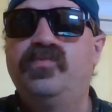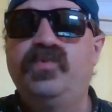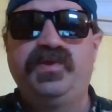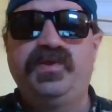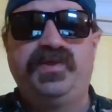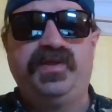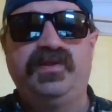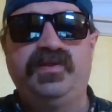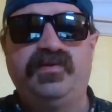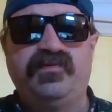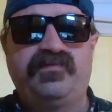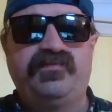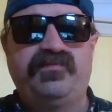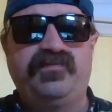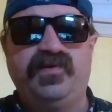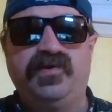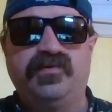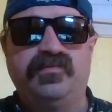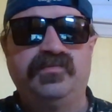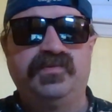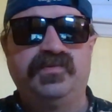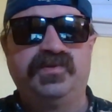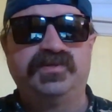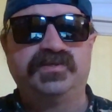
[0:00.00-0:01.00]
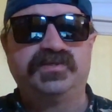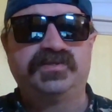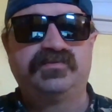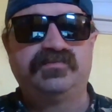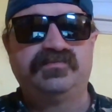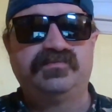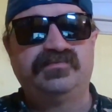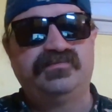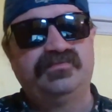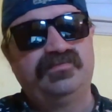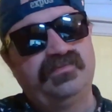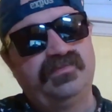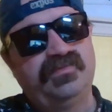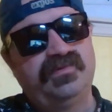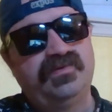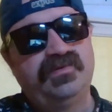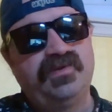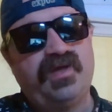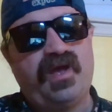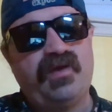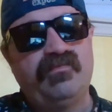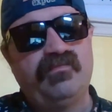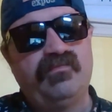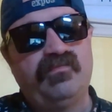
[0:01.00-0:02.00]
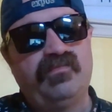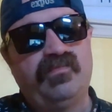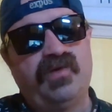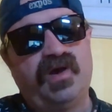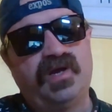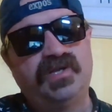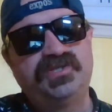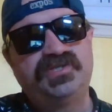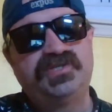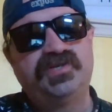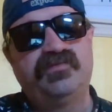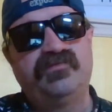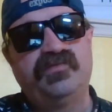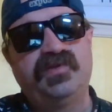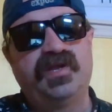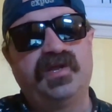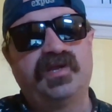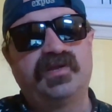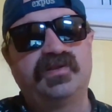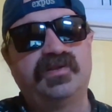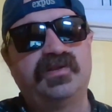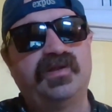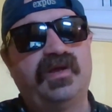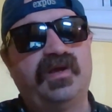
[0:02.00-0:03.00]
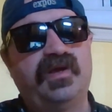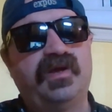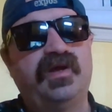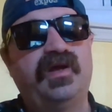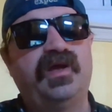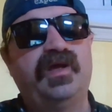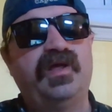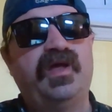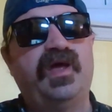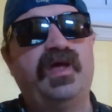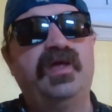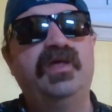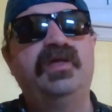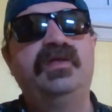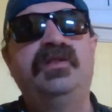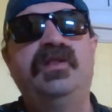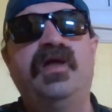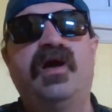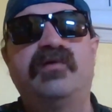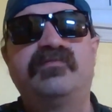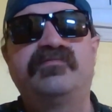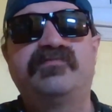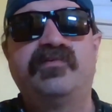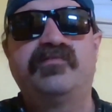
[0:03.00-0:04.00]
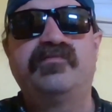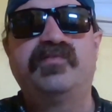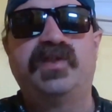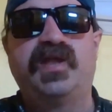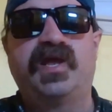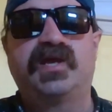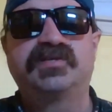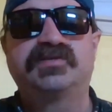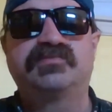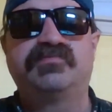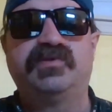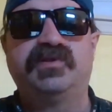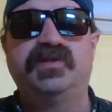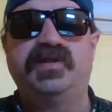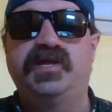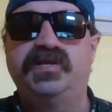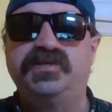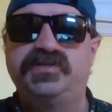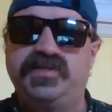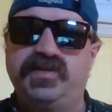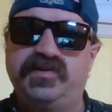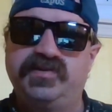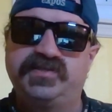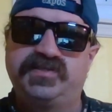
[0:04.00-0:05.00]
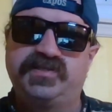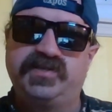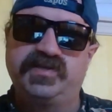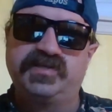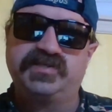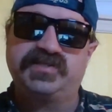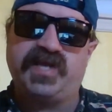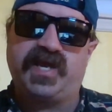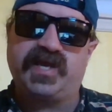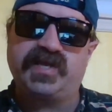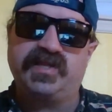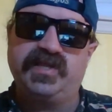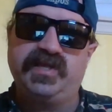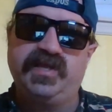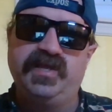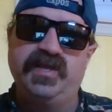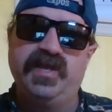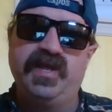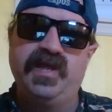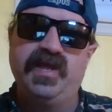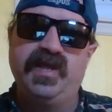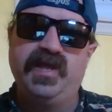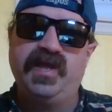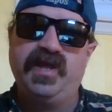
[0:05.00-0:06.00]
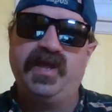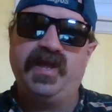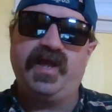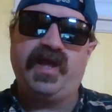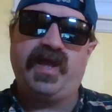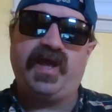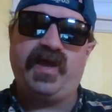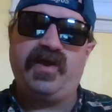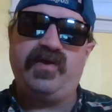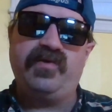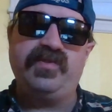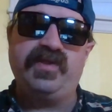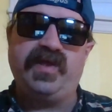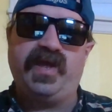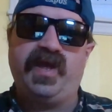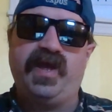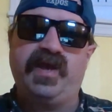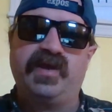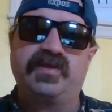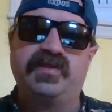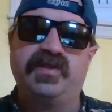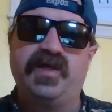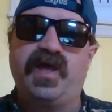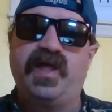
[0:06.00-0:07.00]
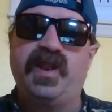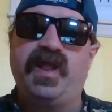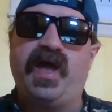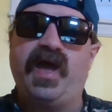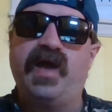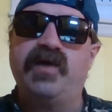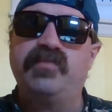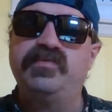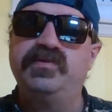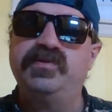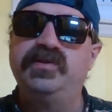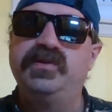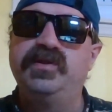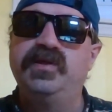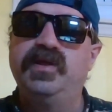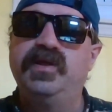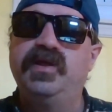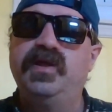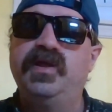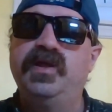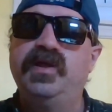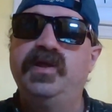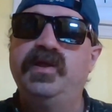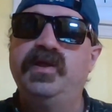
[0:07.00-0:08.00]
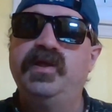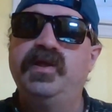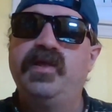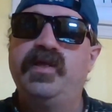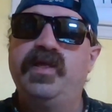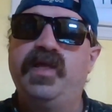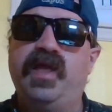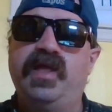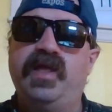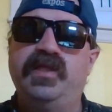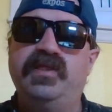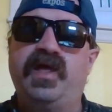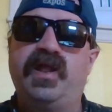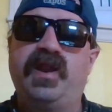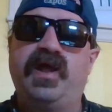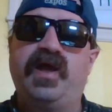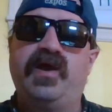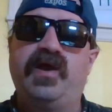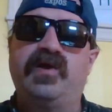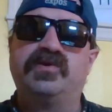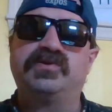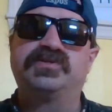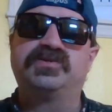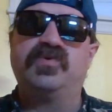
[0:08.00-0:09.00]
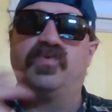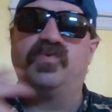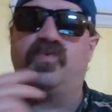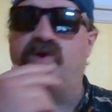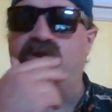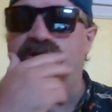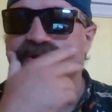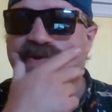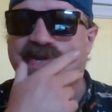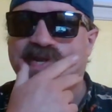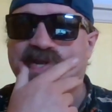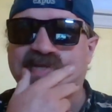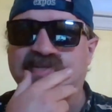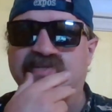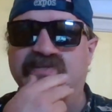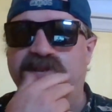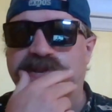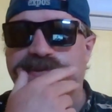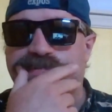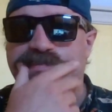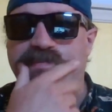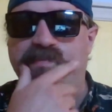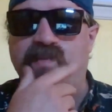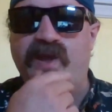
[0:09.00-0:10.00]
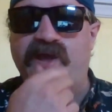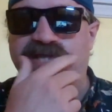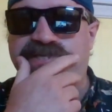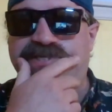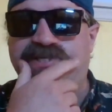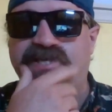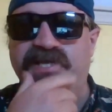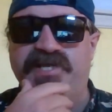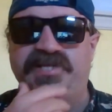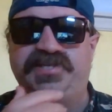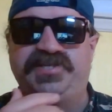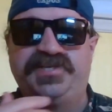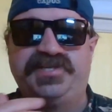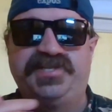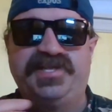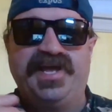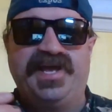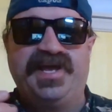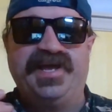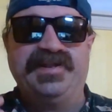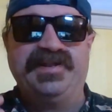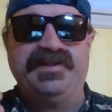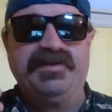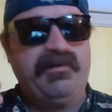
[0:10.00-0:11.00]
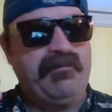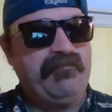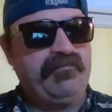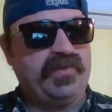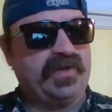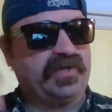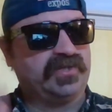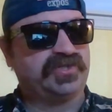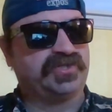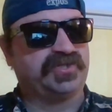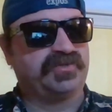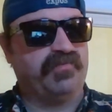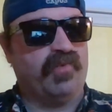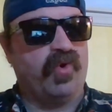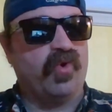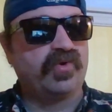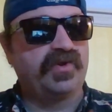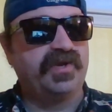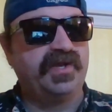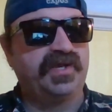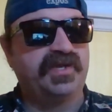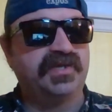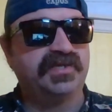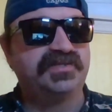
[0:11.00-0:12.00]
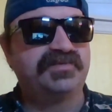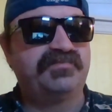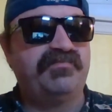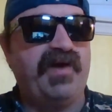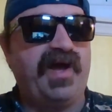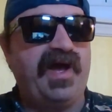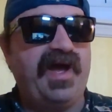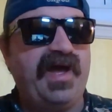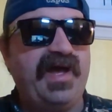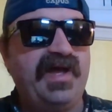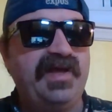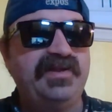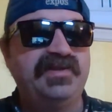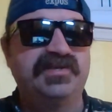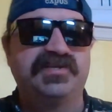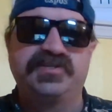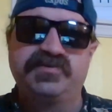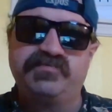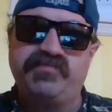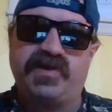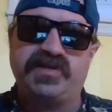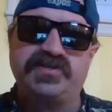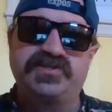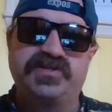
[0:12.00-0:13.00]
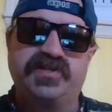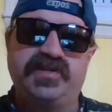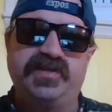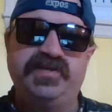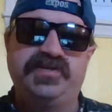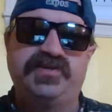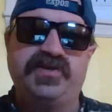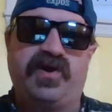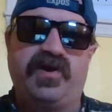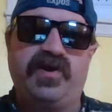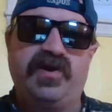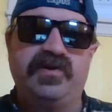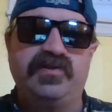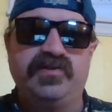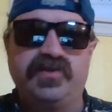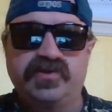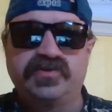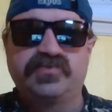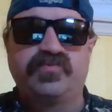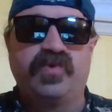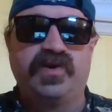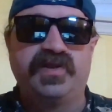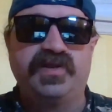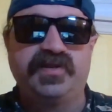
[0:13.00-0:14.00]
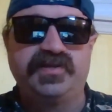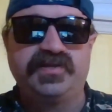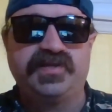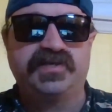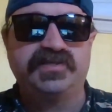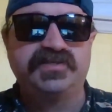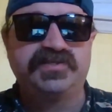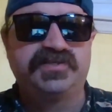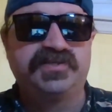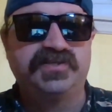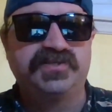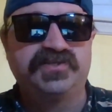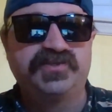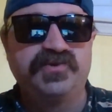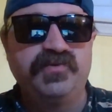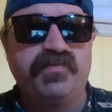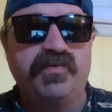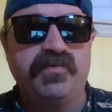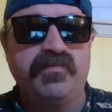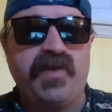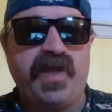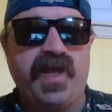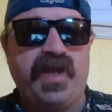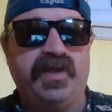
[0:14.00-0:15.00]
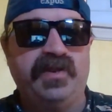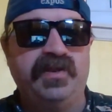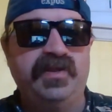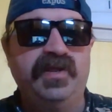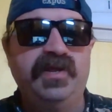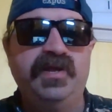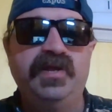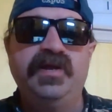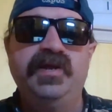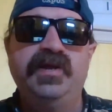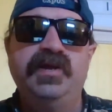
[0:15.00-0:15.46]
within the film, there's not much of an enough of an explanation as to exactly how the heck that happened. And then I also wonder, is it a message that smoking is bad, especially tar? Look what it does to Superman.